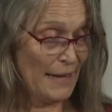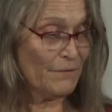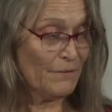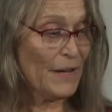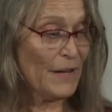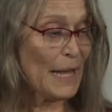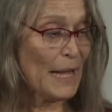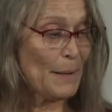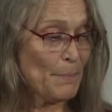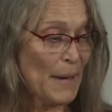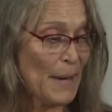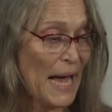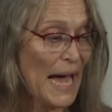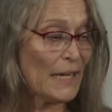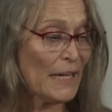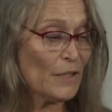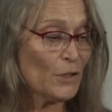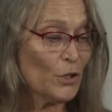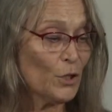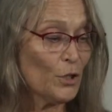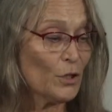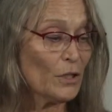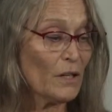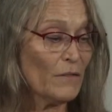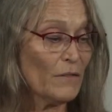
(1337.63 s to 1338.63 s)
a
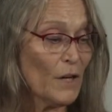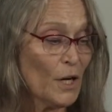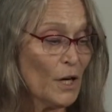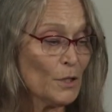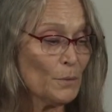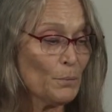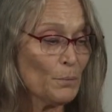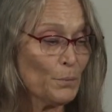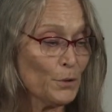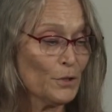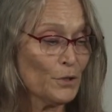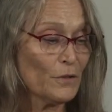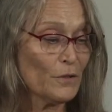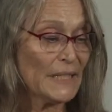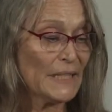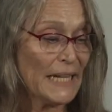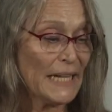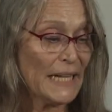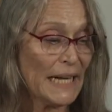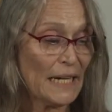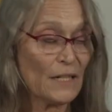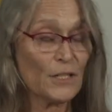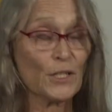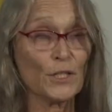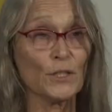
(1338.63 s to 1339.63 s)
backlog of unapproved
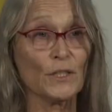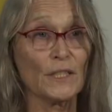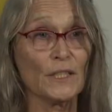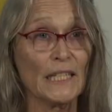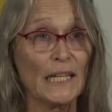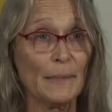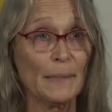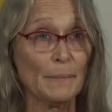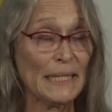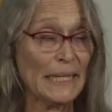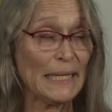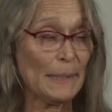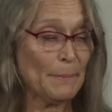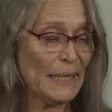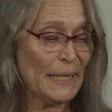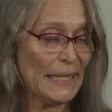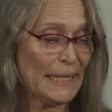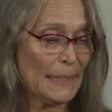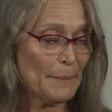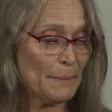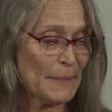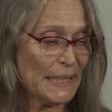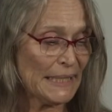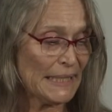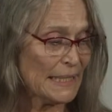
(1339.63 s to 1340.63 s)
council and committee
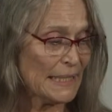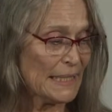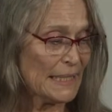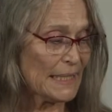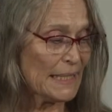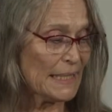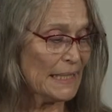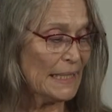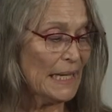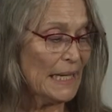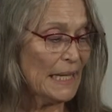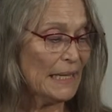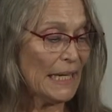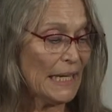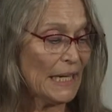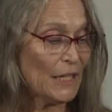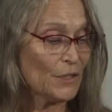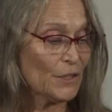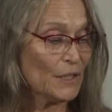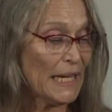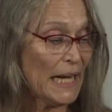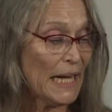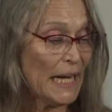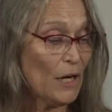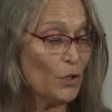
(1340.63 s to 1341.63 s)
meeting minutes. They are
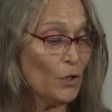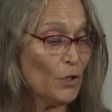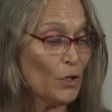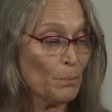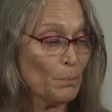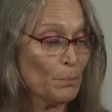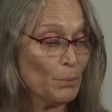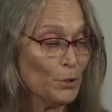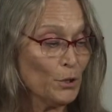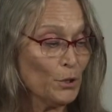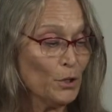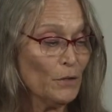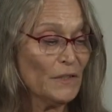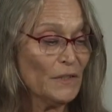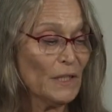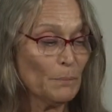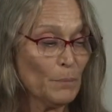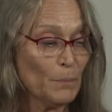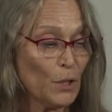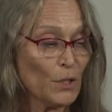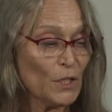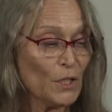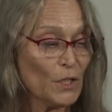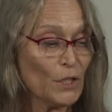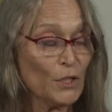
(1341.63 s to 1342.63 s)
now approved and
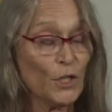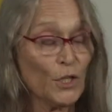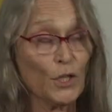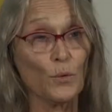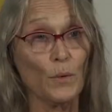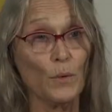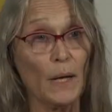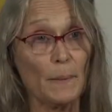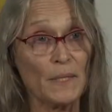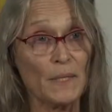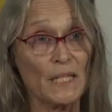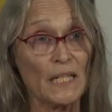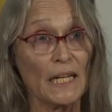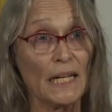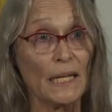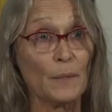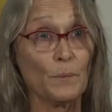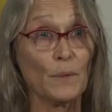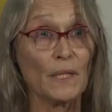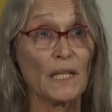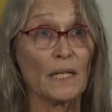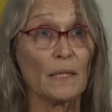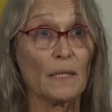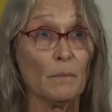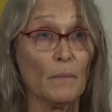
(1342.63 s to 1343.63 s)
posted on the website
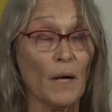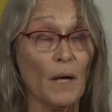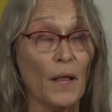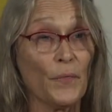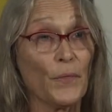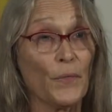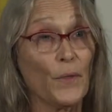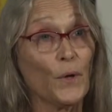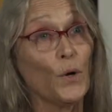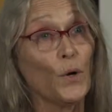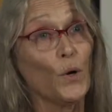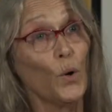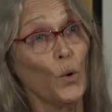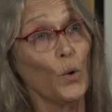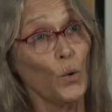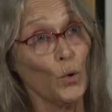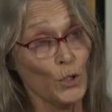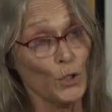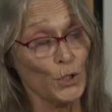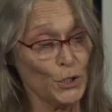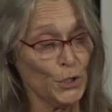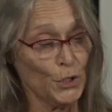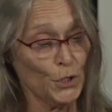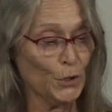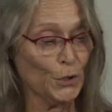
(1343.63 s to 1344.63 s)
within a month or
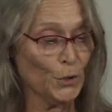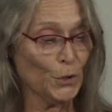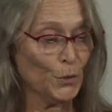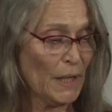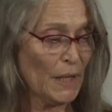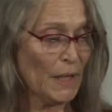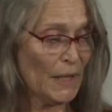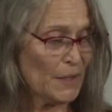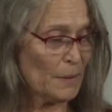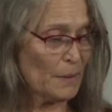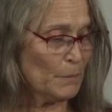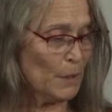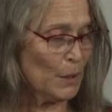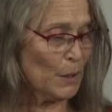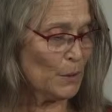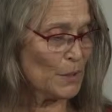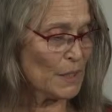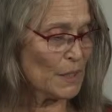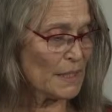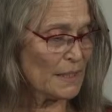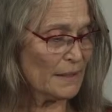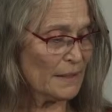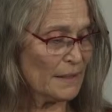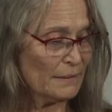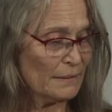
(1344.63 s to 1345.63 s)
two at the
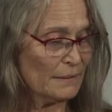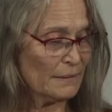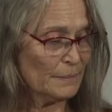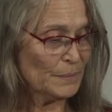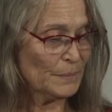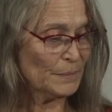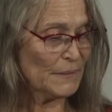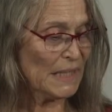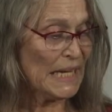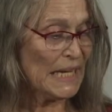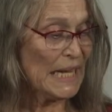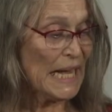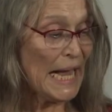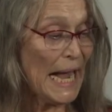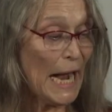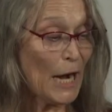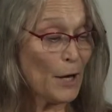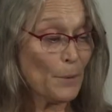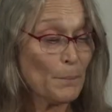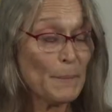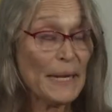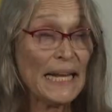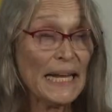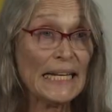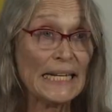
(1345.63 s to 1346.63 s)
most. Our
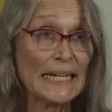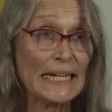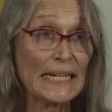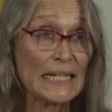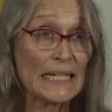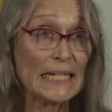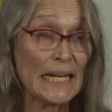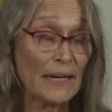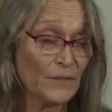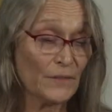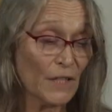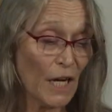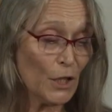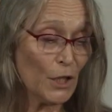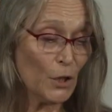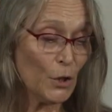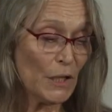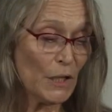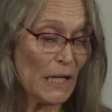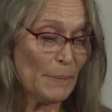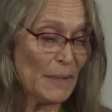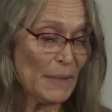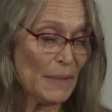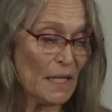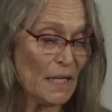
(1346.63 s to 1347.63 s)
meetings have not
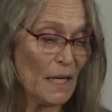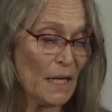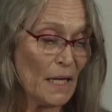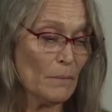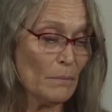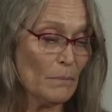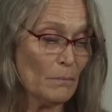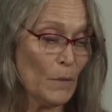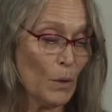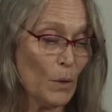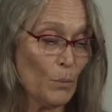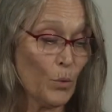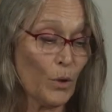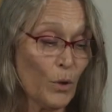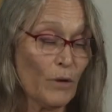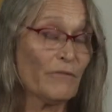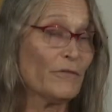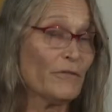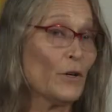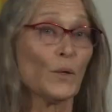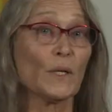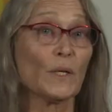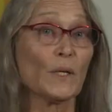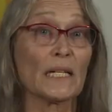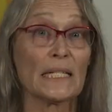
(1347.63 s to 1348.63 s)
only become more
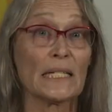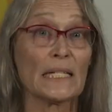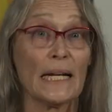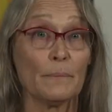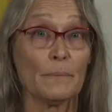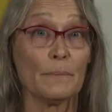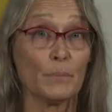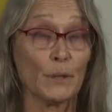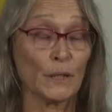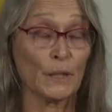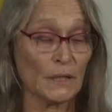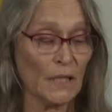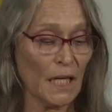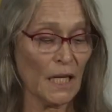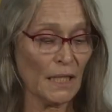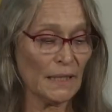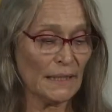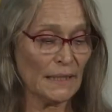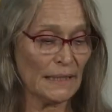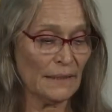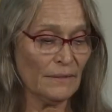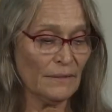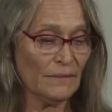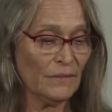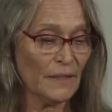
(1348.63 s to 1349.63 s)
focused and
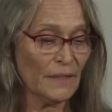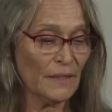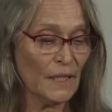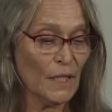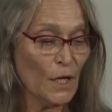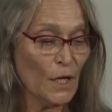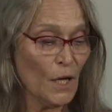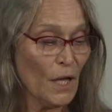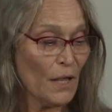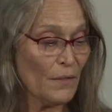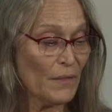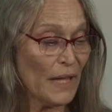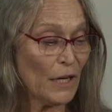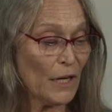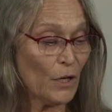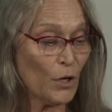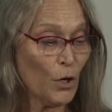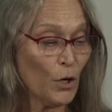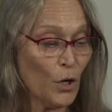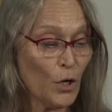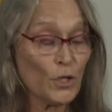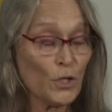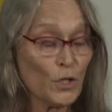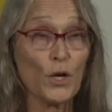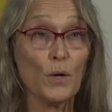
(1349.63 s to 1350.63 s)
productive, they are
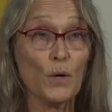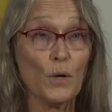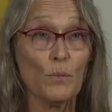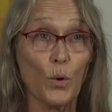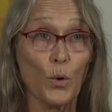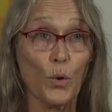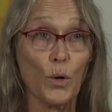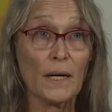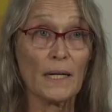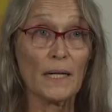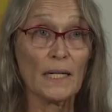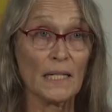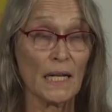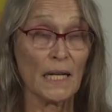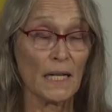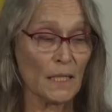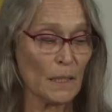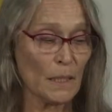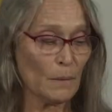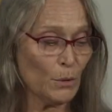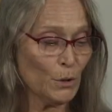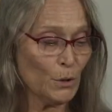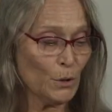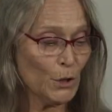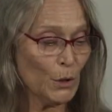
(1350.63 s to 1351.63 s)
also more
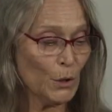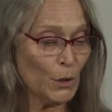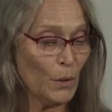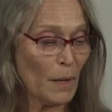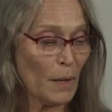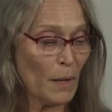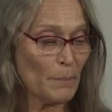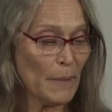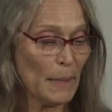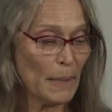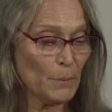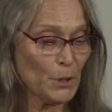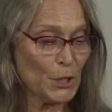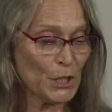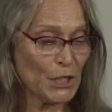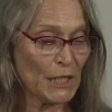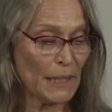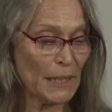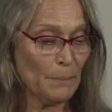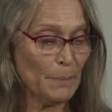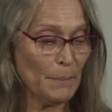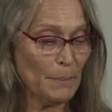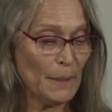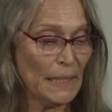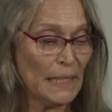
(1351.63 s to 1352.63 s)
accessible to our
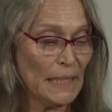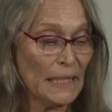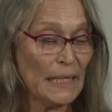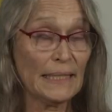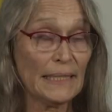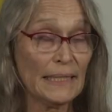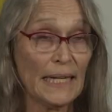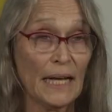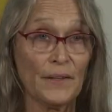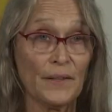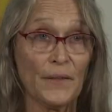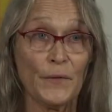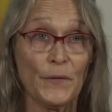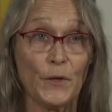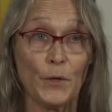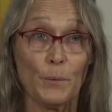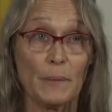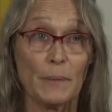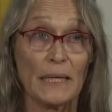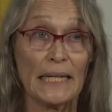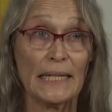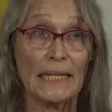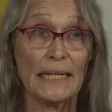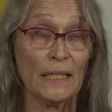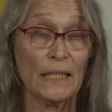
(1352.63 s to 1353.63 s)
membership now that they're
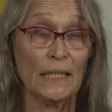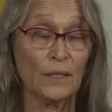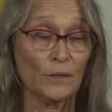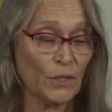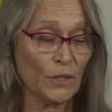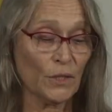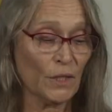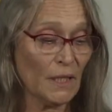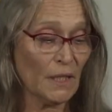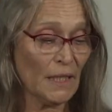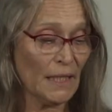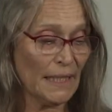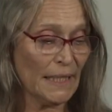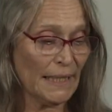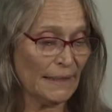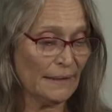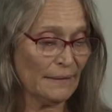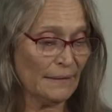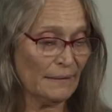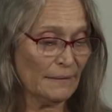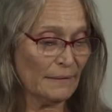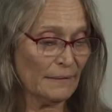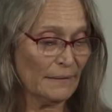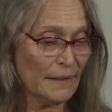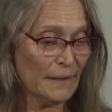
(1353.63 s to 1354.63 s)
being held online.
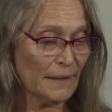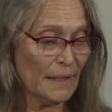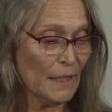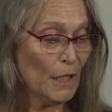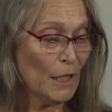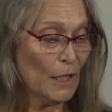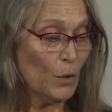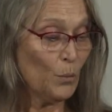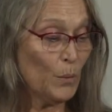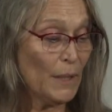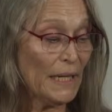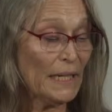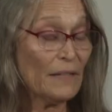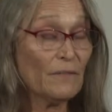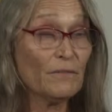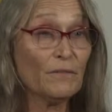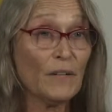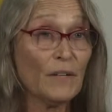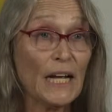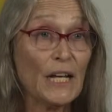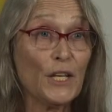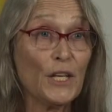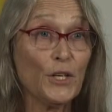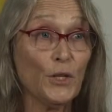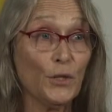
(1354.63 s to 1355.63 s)
We
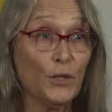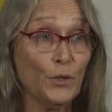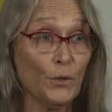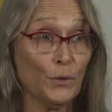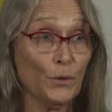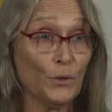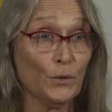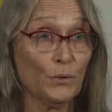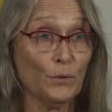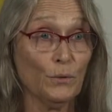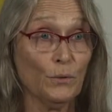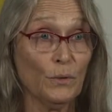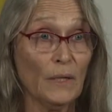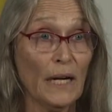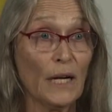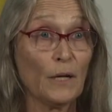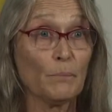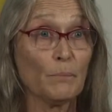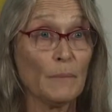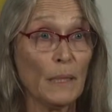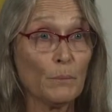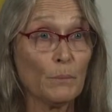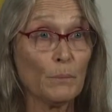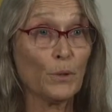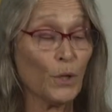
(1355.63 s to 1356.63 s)
invite you, our
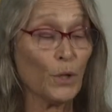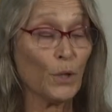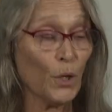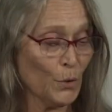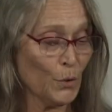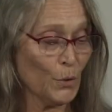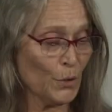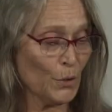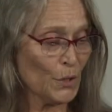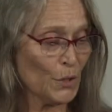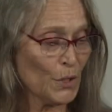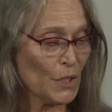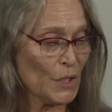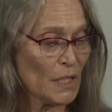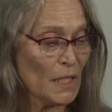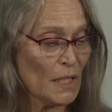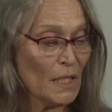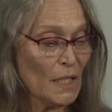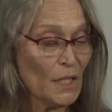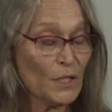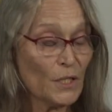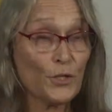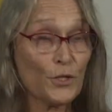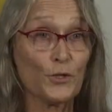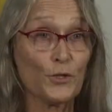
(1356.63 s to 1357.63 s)
member owners,
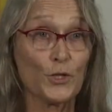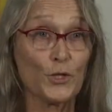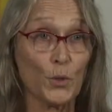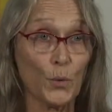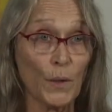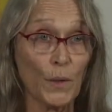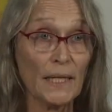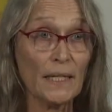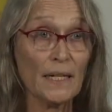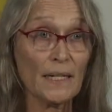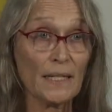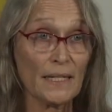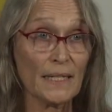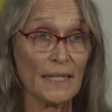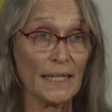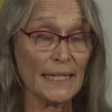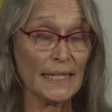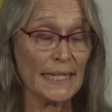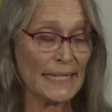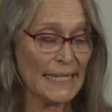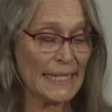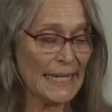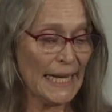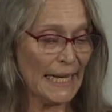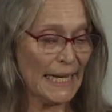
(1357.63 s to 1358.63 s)
to join us and
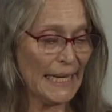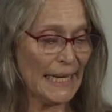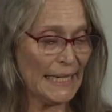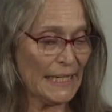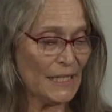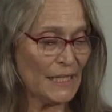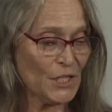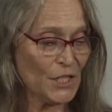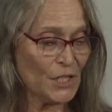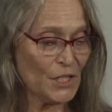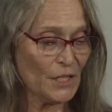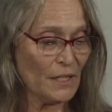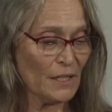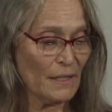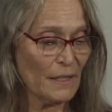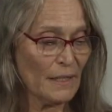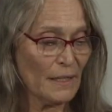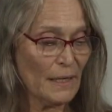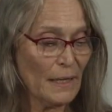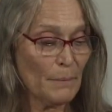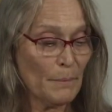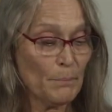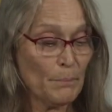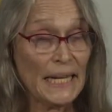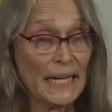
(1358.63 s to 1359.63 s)
engage.
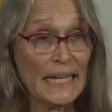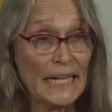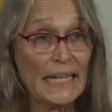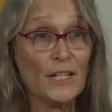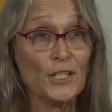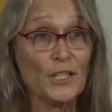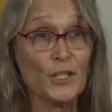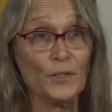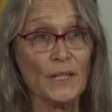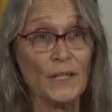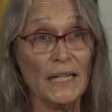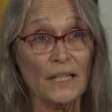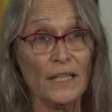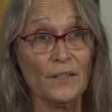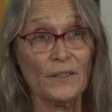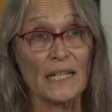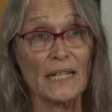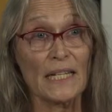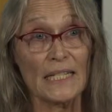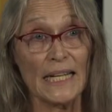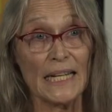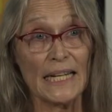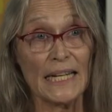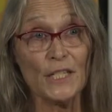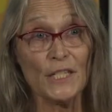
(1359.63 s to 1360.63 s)
Meetings are held the
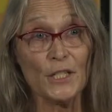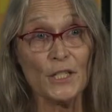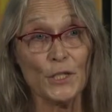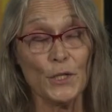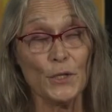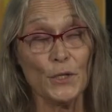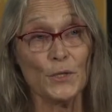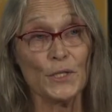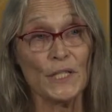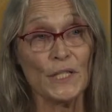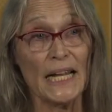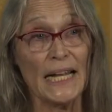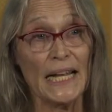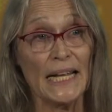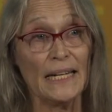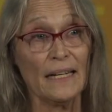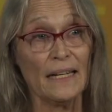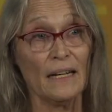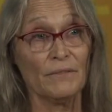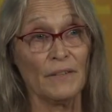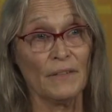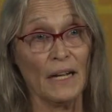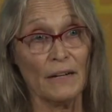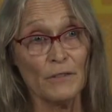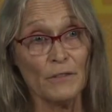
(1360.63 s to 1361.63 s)
second Tuesday
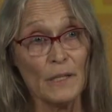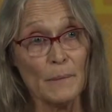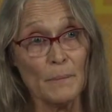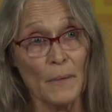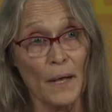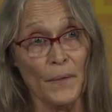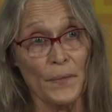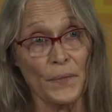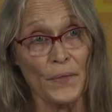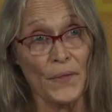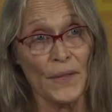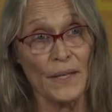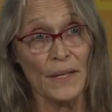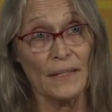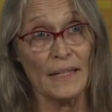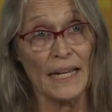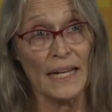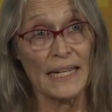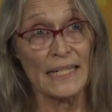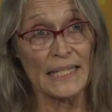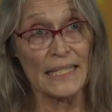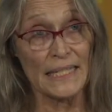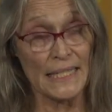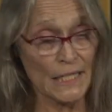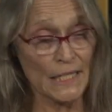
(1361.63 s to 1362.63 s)
of every month
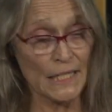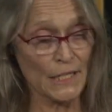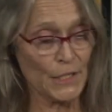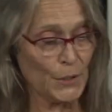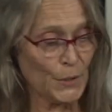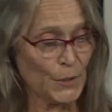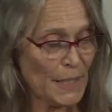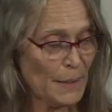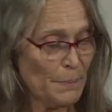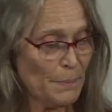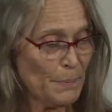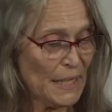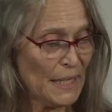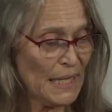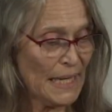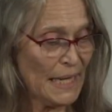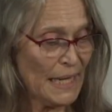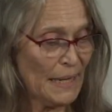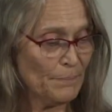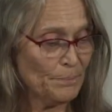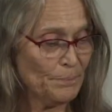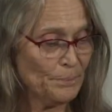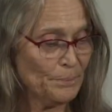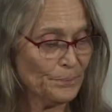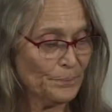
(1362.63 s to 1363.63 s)
at 6:30
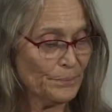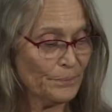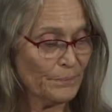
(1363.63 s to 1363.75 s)
p.m.